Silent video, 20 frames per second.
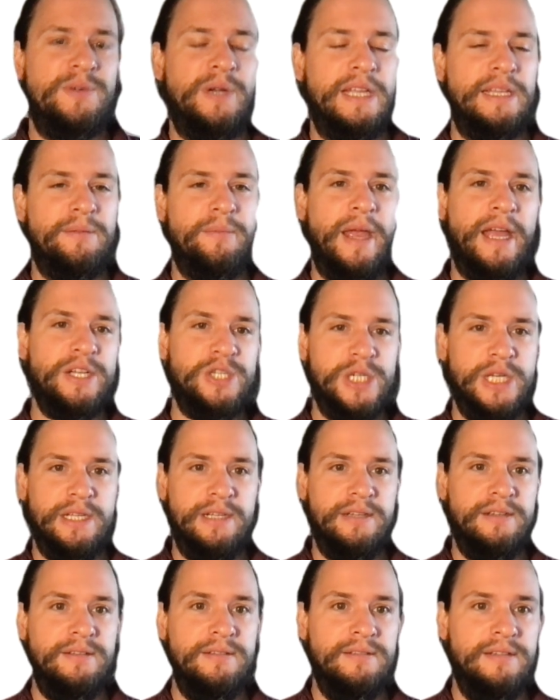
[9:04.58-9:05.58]
right?
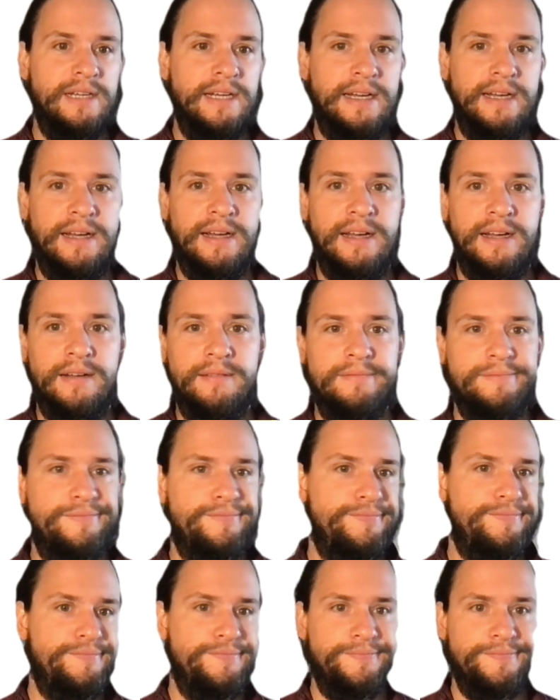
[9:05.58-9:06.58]
Imagine uh,
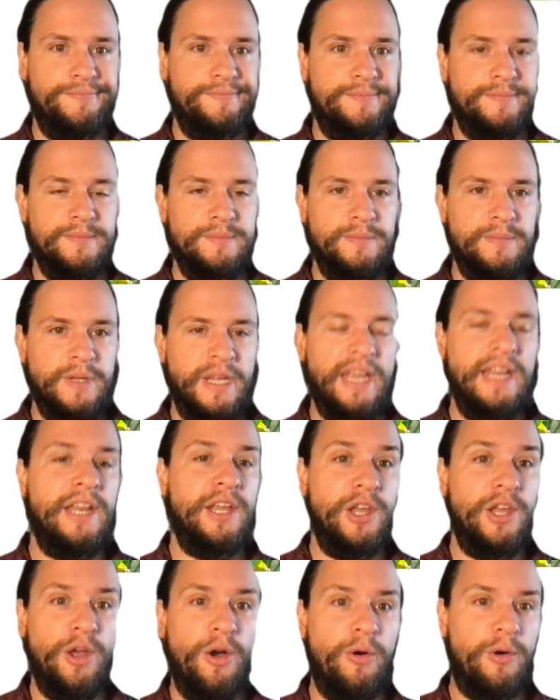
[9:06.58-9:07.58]
eating
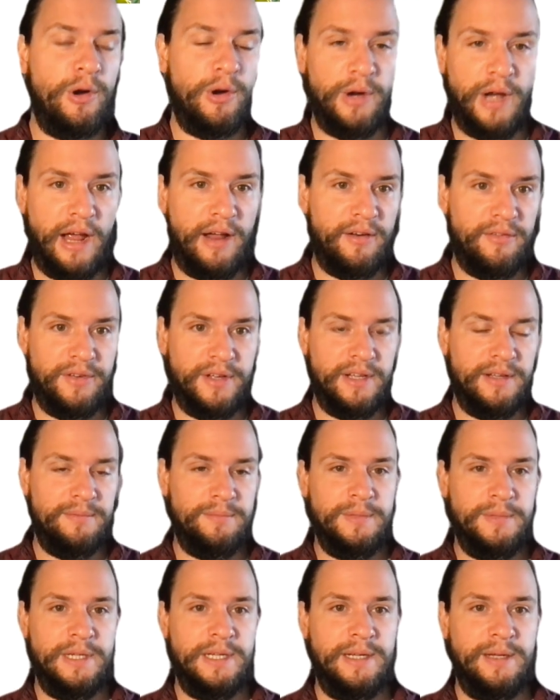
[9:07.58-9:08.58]
yogurt out of
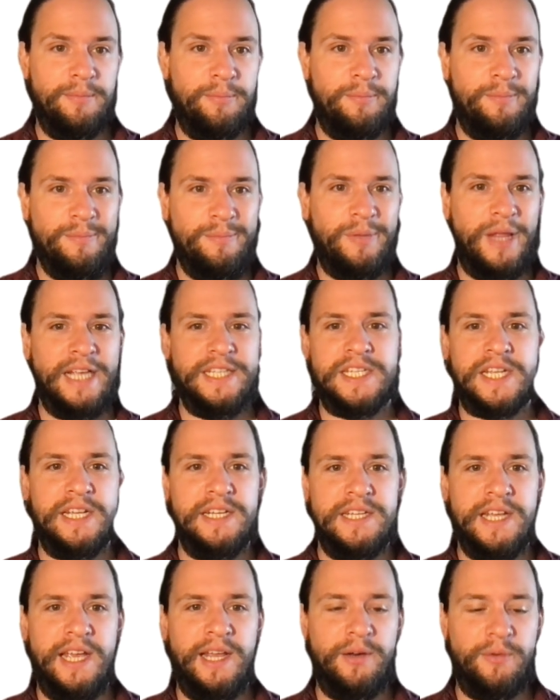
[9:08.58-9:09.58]
a, a plastic
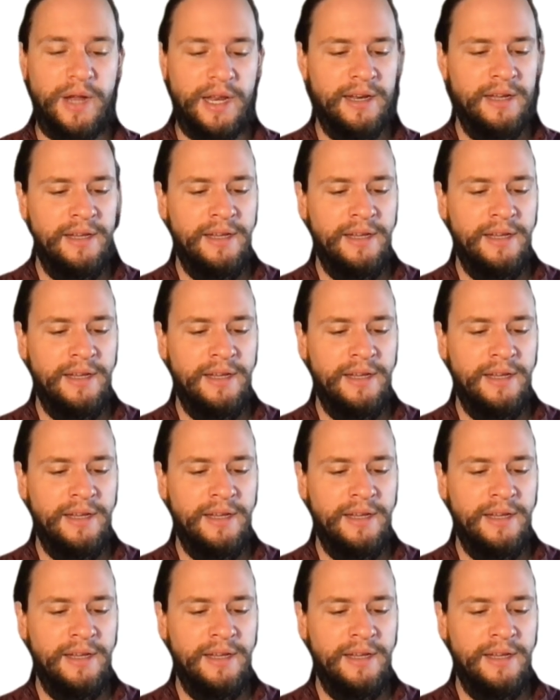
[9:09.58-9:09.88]
container, right?